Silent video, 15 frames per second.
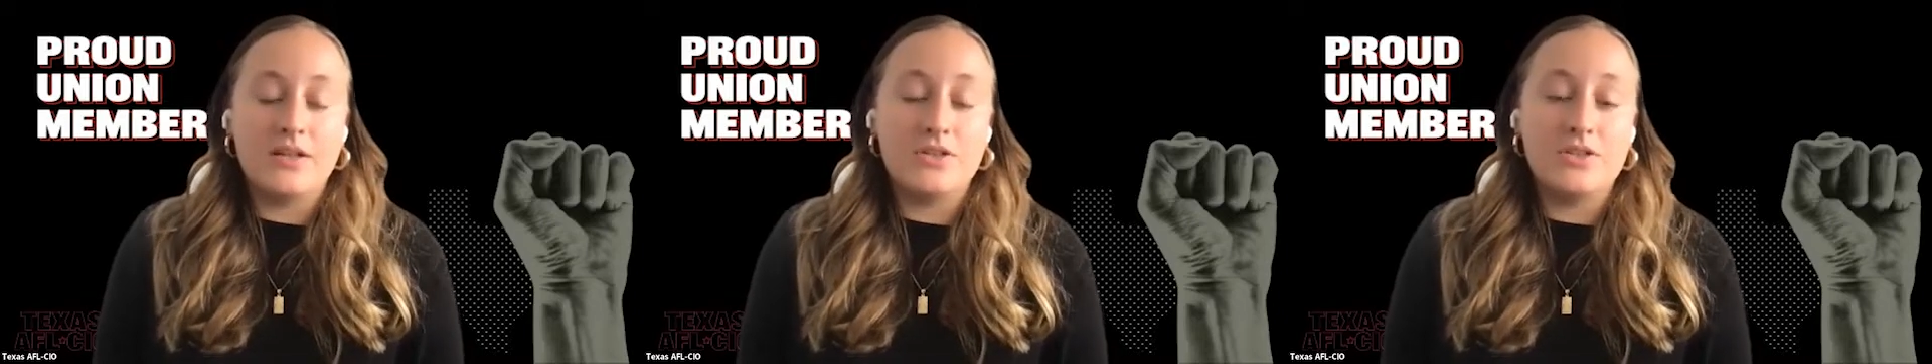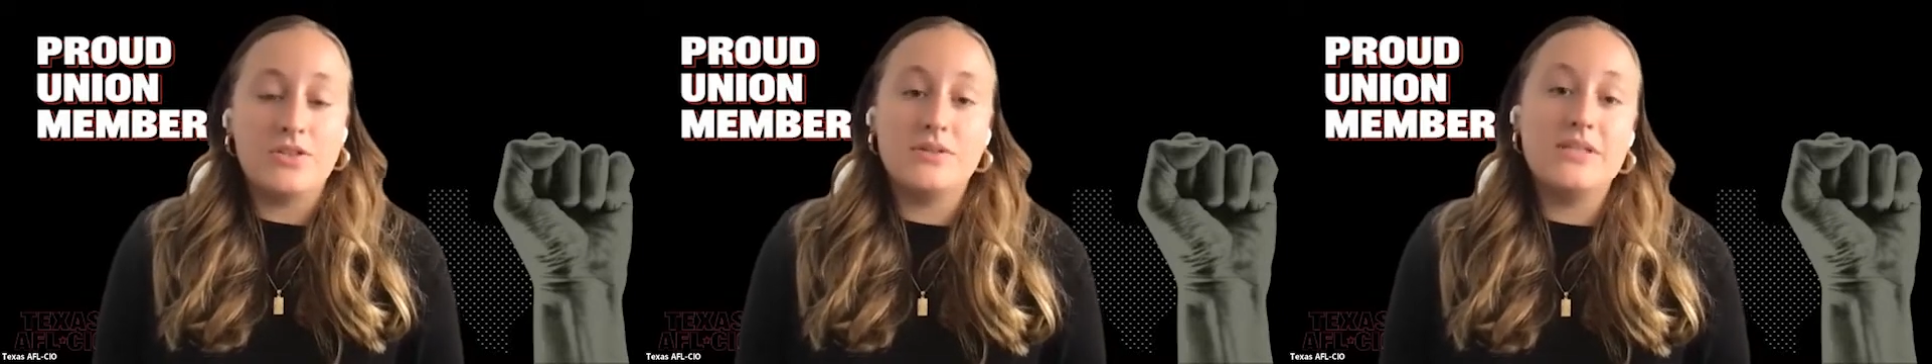
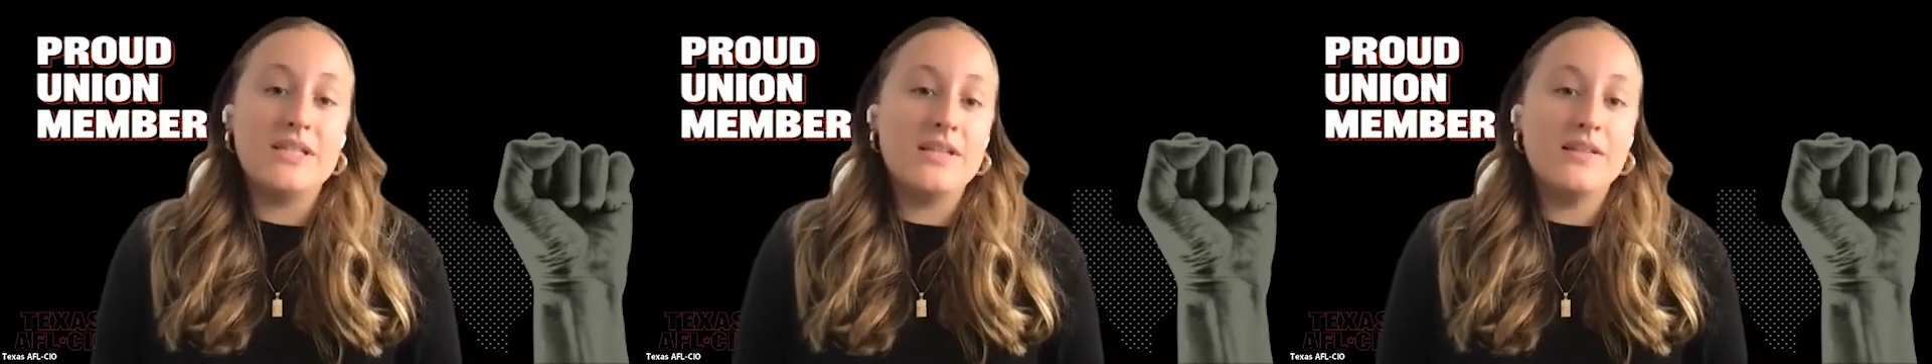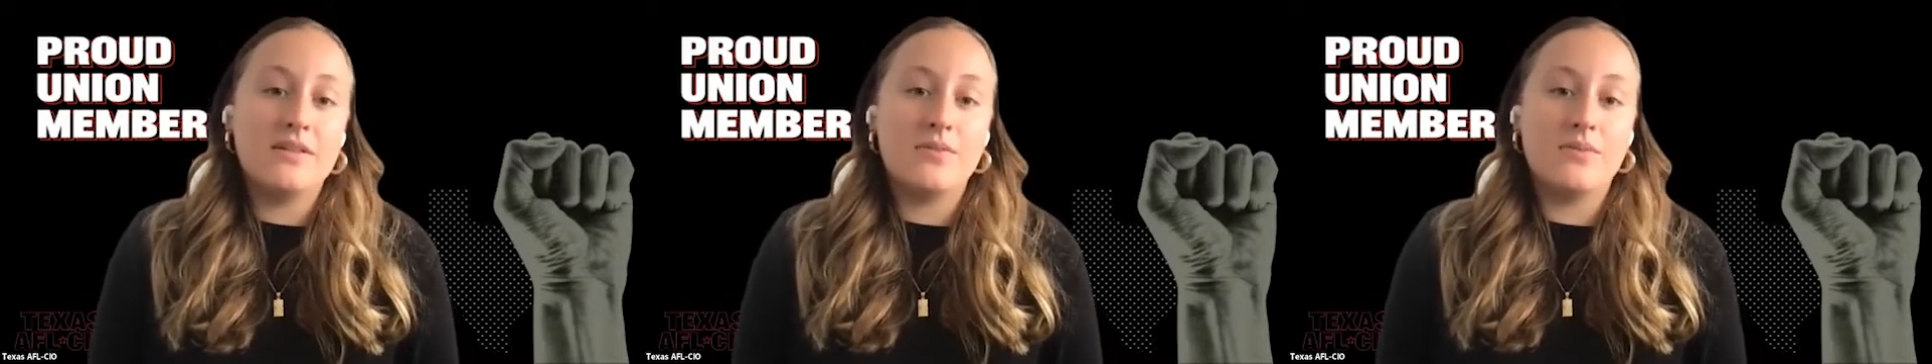
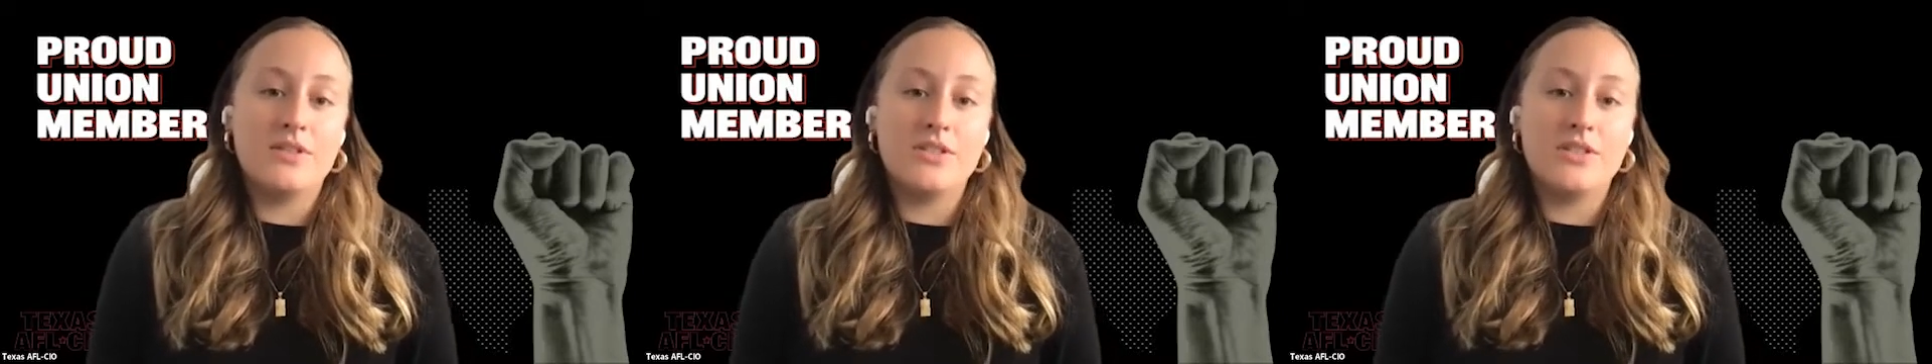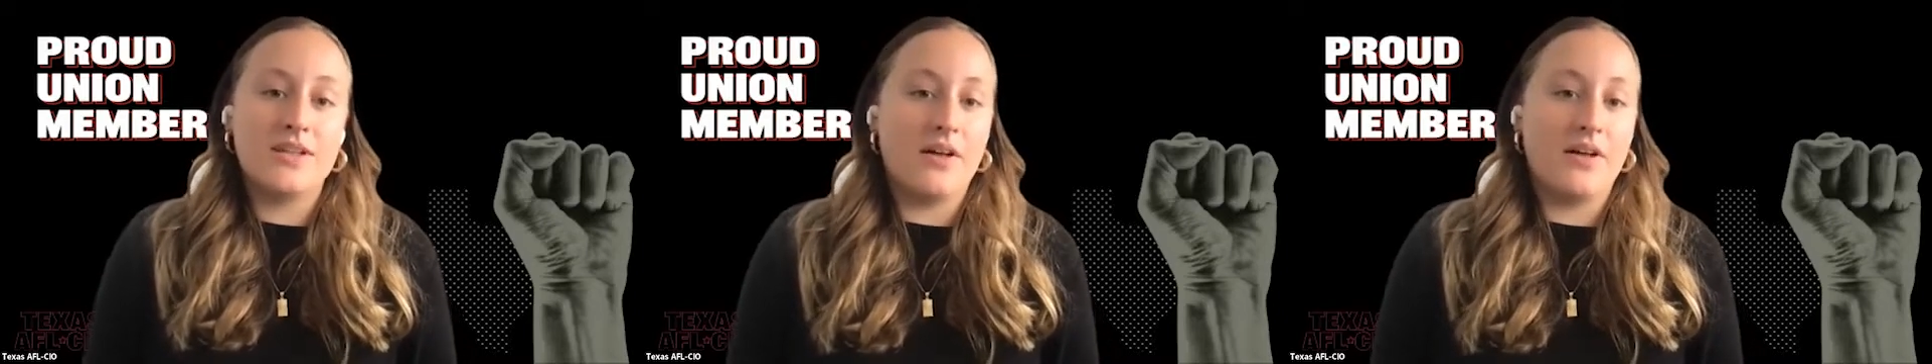Juneteenth,
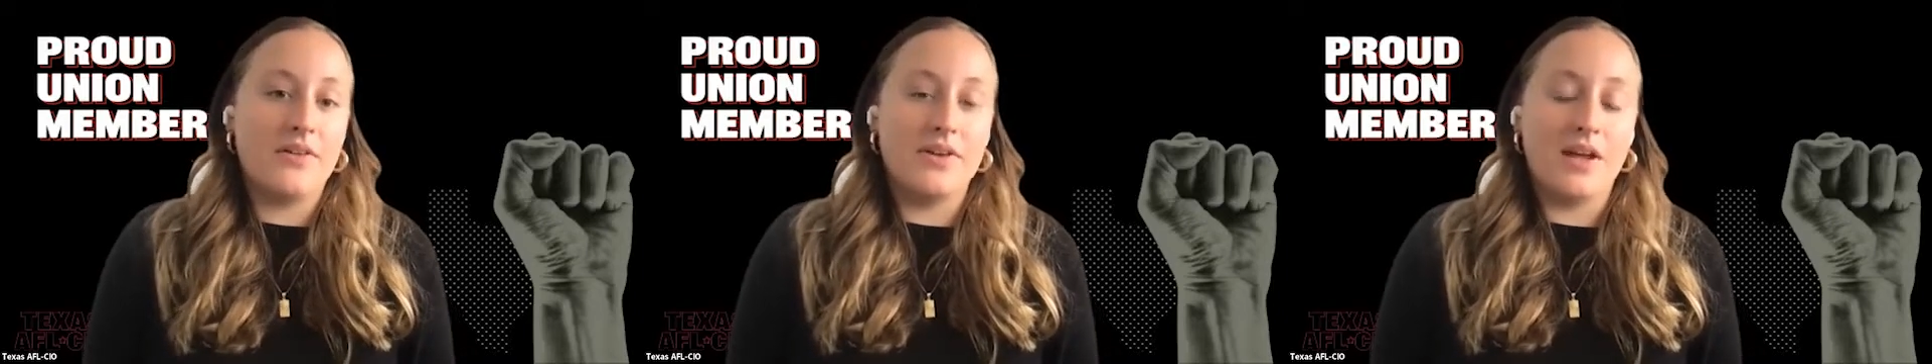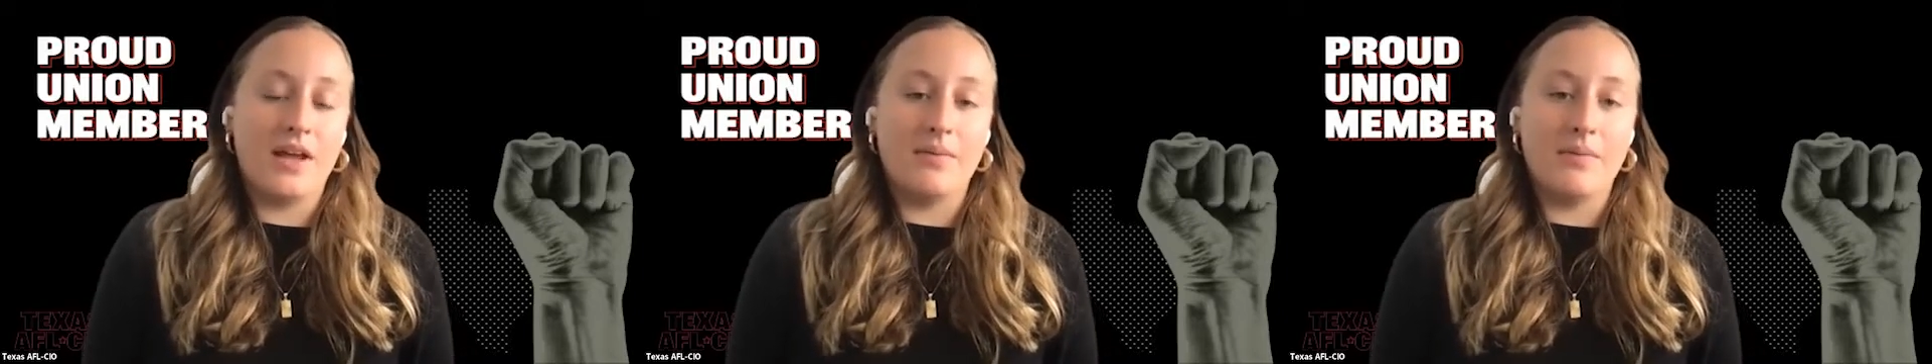which is a
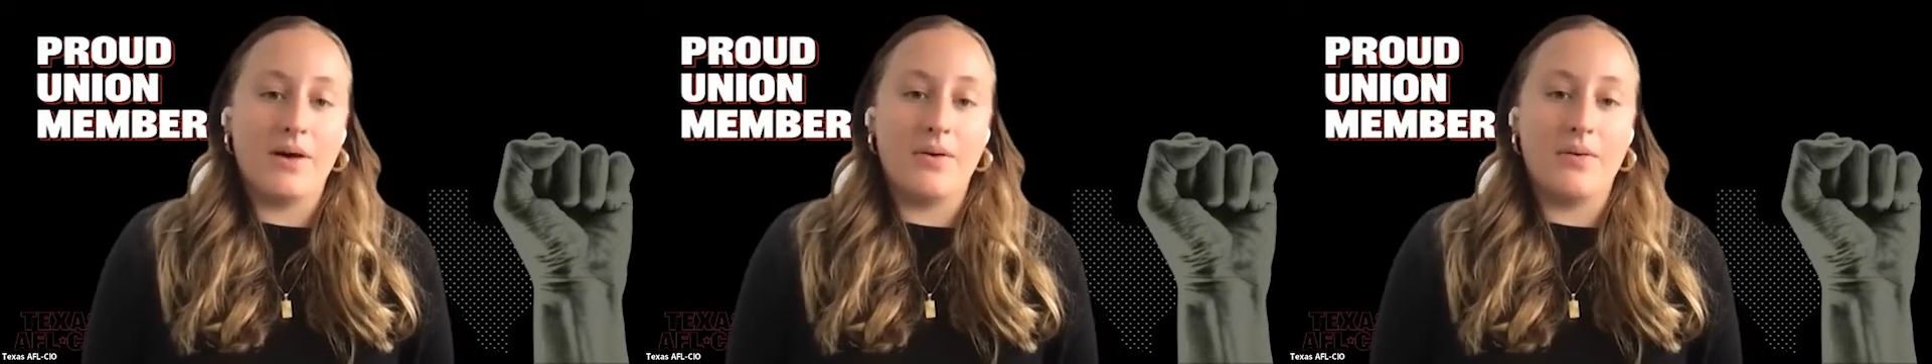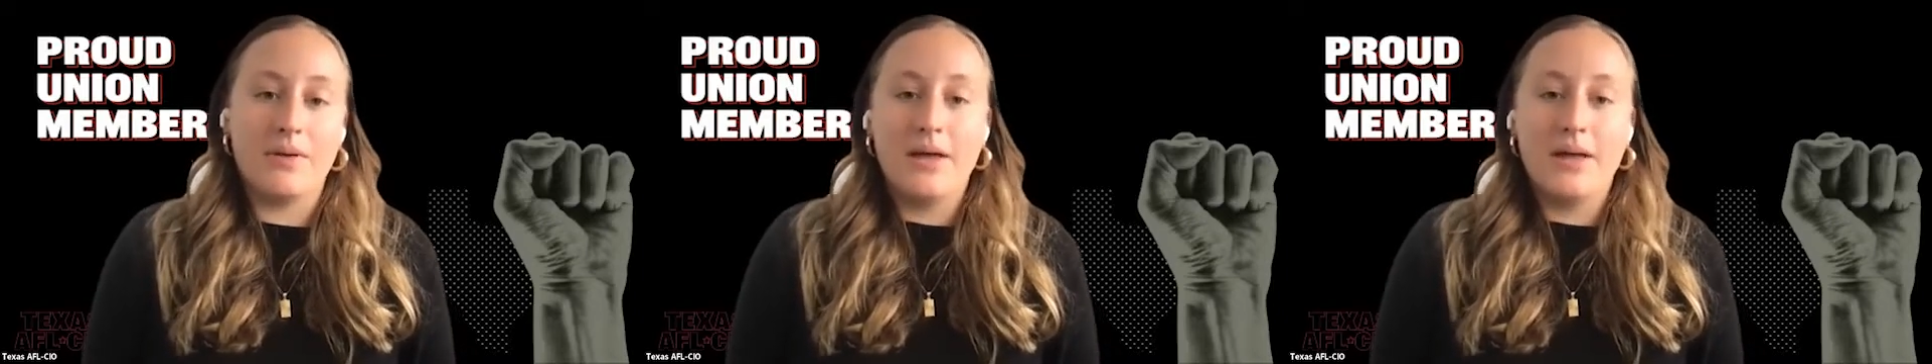holiday
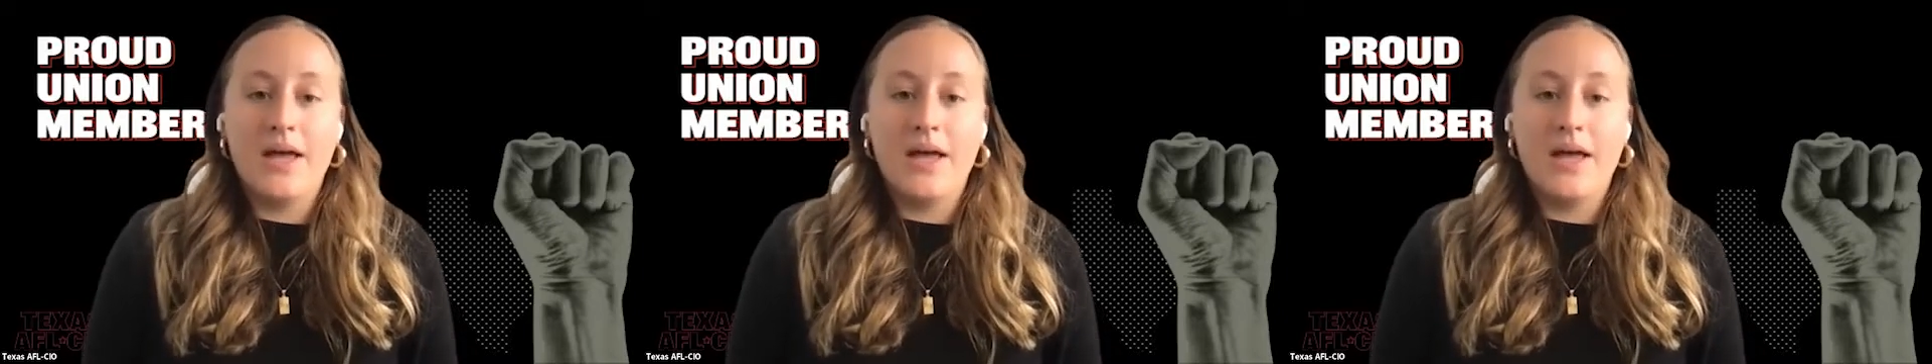about